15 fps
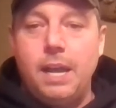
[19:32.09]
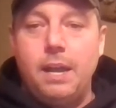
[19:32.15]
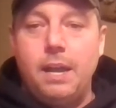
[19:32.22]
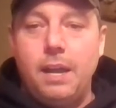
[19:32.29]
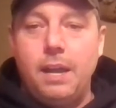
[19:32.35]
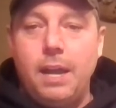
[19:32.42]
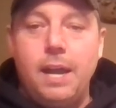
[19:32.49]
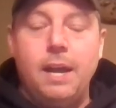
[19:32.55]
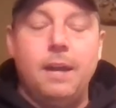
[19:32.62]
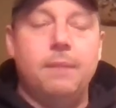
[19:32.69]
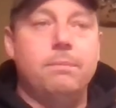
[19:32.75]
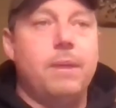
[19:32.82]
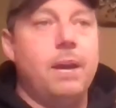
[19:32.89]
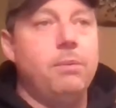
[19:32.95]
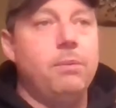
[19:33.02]

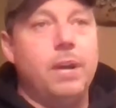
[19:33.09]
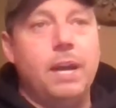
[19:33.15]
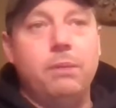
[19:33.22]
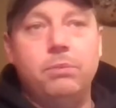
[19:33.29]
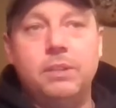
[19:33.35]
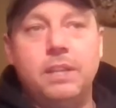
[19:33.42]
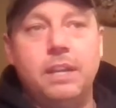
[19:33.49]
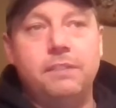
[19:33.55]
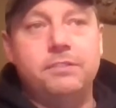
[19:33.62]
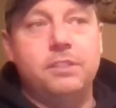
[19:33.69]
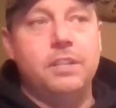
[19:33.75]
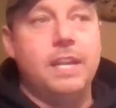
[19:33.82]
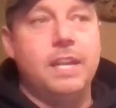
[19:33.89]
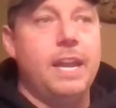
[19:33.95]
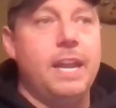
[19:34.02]
I would love to
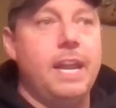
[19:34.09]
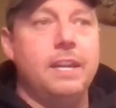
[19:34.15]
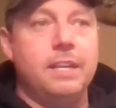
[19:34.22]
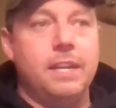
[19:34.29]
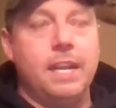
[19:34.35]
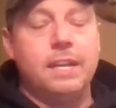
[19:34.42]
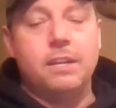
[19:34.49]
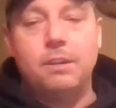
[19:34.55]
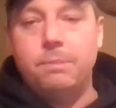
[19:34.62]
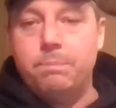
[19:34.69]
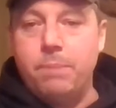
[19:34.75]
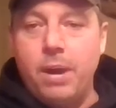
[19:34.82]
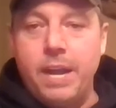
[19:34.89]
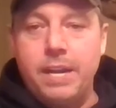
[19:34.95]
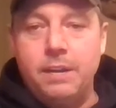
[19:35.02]
that and
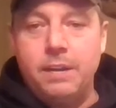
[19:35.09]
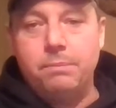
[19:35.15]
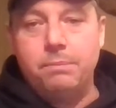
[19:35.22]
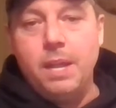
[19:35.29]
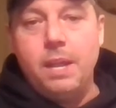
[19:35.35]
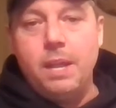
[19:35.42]
combine them.